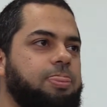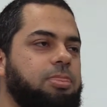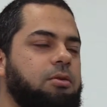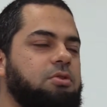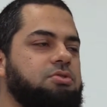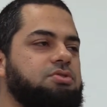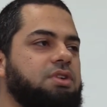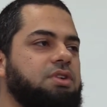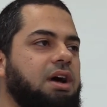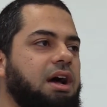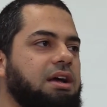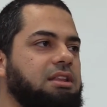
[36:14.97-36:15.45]

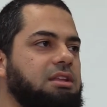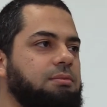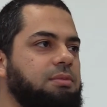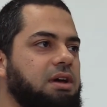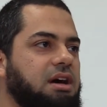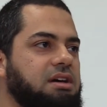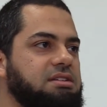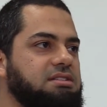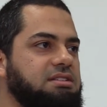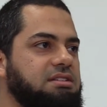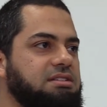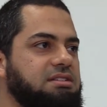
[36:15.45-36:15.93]
You're trying to
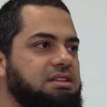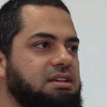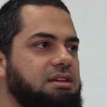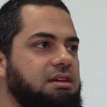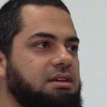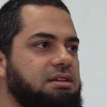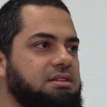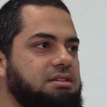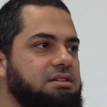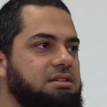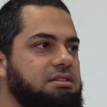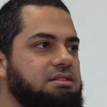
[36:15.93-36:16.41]
be
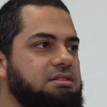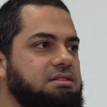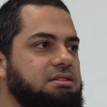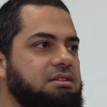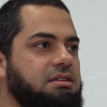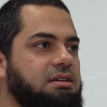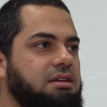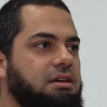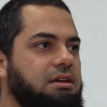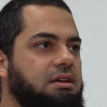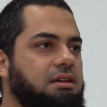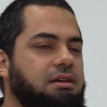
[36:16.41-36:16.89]
ostentatious
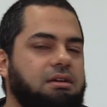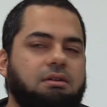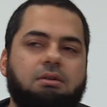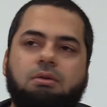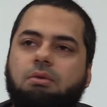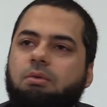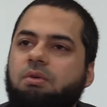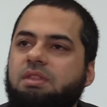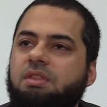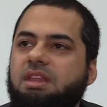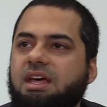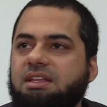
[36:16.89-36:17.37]

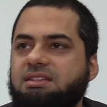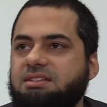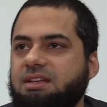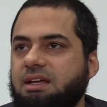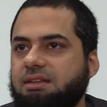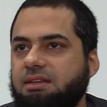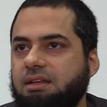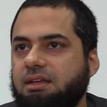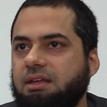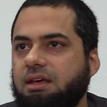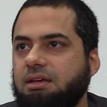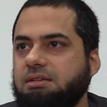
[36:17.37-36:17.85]
when that's
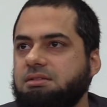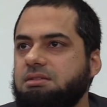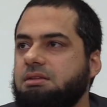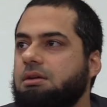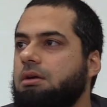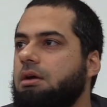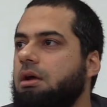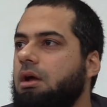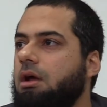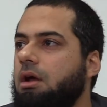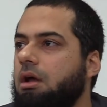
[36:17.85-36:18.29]
not the case.